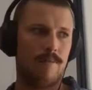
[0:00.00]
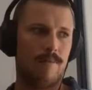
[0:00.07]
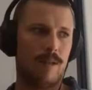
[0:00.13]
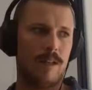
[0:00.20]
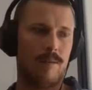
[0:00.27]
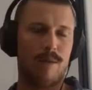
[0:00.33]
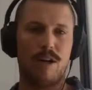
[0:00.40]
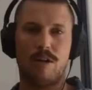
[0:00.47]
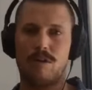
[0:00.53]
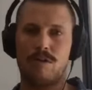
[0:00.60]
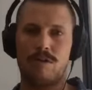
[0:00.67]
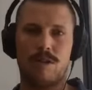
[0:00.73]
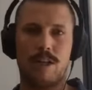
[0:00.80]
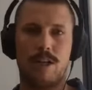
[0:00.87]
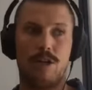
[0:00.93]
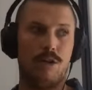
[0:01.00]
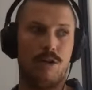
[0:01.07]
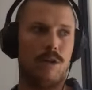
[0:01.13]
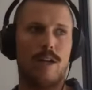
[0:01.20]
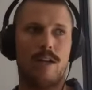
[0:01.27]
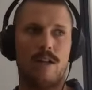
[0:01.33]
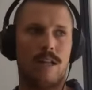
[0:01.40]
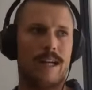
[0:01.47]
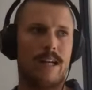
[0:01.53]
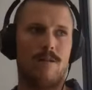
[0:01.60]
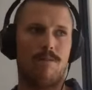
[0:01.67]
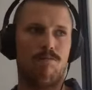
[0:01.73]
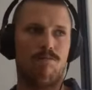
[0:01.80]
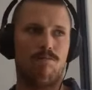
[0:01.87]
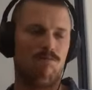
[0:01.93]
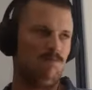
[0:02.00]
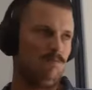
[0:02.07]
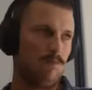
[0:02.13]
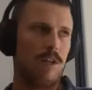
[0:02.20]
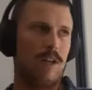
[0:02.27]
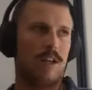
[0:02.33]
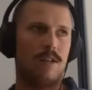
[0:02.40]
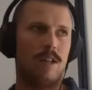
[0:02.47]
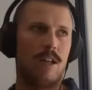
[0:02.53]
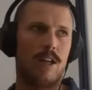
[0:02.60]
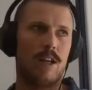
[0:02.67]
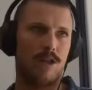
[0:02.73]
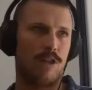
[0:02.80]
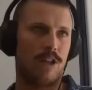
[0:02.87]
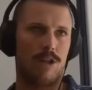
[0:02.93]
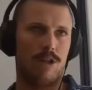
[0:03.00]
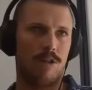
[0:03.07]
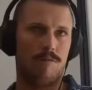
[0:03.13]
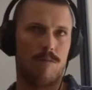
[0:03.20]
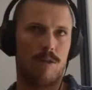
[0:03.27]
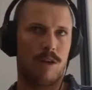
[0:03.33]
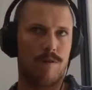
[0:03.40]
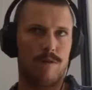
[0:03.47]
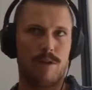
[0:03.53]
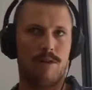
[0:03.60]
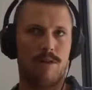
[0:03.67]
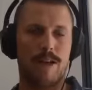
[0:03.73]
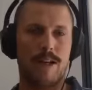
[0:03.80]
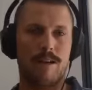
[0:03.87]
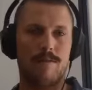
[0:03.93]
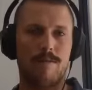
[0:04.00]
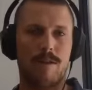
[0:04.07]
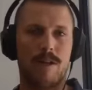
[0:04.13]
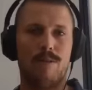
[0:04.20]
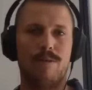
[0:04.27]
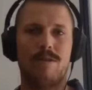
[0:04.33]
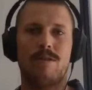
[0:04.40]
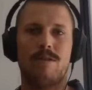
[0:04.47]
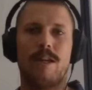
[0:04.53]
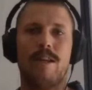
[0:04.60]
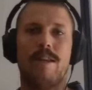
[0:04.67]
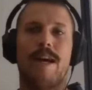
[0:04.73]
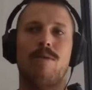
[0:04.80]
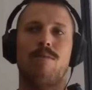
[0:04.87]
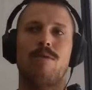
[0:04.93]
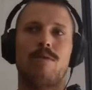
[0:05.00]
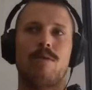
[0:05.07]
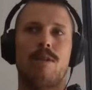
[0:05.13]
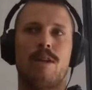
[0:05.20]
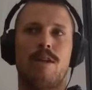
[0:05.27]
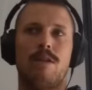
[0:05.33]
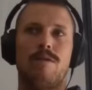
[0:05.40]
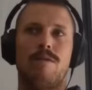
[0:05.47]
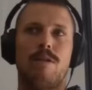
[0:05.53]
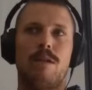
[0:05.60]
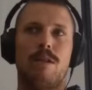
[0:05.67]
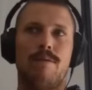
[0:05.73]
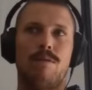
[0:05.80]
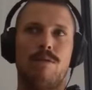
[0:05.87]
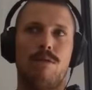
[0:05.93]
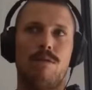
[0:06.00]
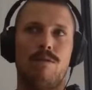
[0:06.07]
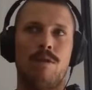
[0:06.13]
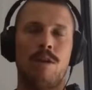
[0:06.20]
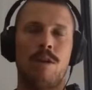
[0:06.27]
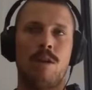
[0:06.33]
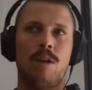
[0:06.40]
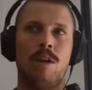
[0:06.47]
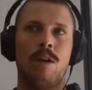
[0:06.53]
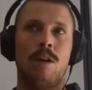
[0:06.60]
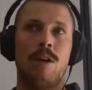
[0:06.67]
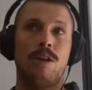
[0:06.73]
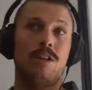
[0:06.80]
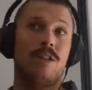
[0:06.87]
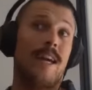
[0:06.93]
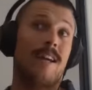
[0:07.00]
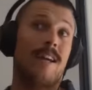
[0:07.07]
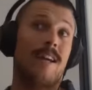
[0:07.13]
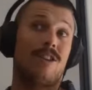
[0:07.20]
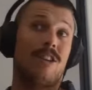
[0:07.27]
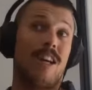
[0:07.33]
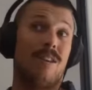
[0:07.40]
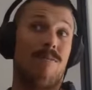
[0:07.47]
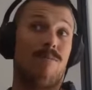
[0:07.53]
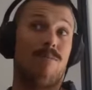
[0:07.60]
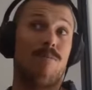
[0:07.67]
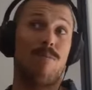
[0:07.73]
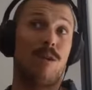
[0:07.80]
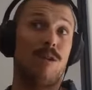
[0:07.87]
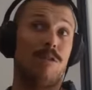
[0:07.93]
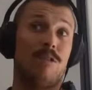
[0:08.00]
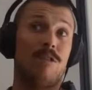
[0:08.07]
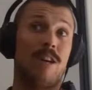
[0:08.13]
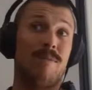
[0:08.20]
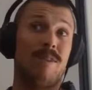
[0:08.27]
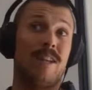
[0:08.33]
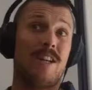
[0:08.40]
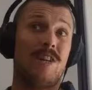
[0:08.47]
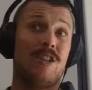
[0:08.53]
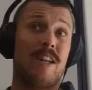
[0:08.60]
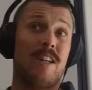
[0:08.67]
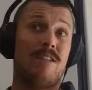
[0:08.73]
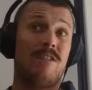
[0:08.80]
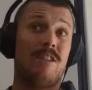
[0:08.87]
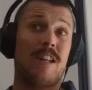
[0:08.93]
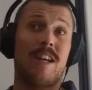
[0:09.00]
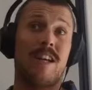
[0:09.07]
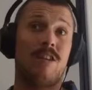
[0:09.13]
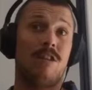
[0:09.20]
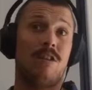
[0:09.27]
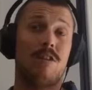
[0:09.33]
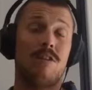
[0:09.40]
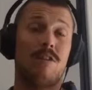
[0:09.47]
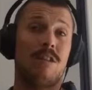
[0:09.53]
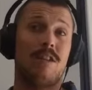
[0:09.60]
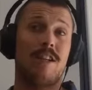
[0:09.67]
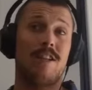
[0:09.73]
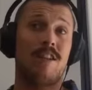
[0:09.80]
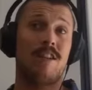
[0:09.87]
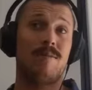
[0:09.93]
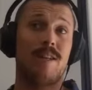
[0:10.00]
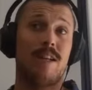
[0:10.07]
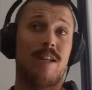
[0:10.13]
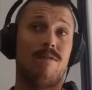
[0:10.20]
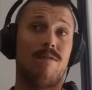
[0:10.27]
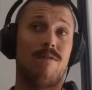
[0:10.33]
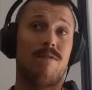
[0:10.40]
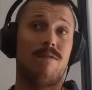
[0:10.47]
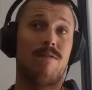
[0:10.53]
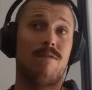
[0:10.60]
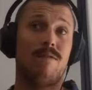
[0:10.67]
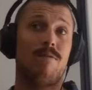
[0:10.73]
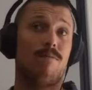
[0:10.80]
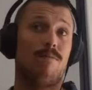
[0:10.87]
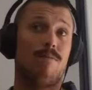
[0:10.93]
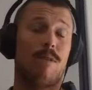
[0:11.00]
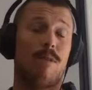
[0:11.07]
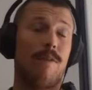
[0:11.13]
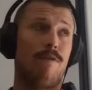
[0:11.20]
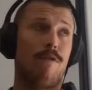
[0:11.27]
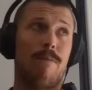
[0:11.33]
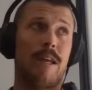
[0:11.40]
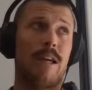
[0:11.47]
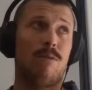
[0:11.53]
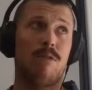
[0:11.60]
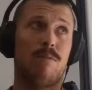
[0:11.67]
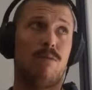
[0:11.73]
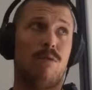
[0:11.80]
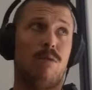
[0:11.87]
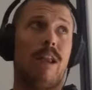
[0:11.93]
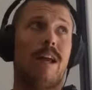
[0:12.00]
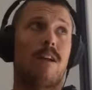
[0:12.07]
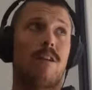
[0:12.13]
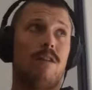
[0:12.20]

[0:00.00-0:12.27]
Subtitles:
in the box. Like you get it, like you get a CD, I trust you, go for it. Like that was kind of the level of you take, and most of the time you take chances on that. And honestly, 9 times out of 10, and for me it was more like